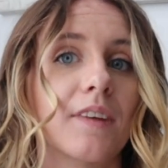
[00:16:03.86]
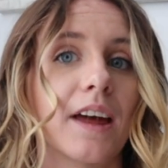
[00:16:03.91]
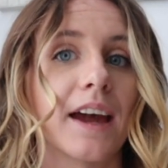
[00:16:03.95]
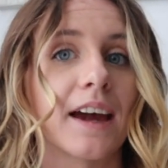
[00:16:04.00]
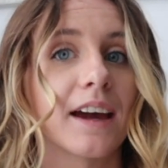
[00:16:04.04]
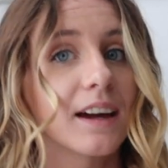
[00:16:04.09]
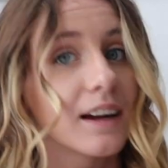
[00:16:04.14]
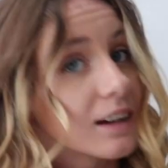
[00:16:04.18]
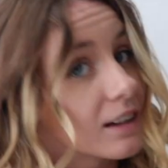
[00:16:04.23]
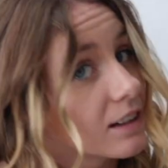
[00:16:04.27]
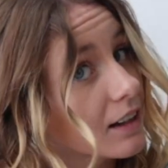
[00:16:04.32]

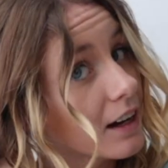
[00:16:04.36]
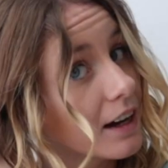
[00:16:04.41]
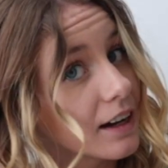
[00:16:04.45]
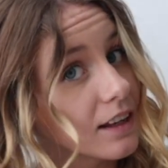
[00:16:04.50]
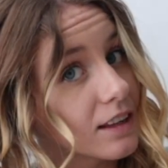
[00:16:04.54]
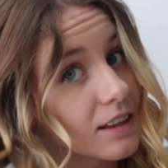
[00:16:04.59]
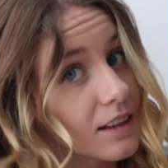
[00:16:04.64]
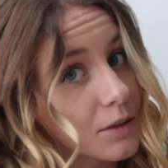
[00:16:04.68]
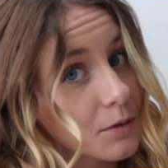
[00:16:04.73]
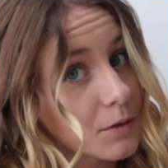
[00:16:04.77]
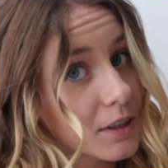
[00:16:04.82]
And I
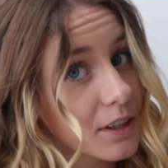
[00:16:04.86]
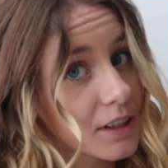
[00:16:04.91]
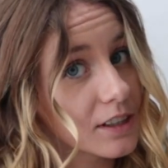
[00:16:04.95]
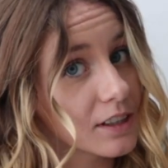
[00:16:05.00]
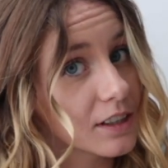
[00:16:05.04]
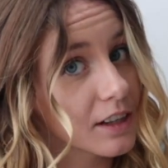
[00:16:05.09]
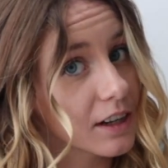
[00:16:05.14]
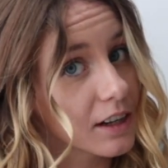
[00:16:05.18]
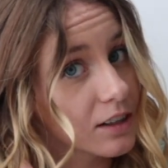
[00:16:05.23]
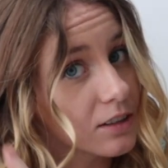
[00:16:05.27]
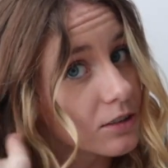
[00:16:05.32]
think we're good
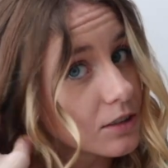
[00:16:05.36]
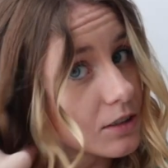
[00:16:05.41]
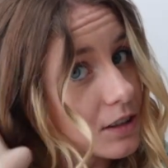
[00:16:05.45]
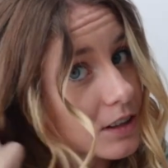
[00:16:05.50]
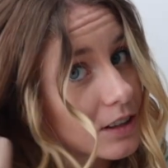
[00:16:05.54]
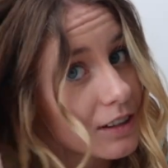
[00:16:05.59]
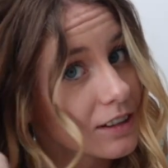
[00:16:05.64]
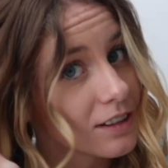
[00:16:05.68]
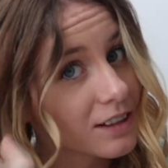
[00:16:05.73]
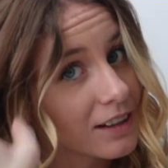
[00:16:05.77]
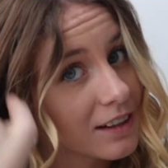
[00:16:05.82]
to go.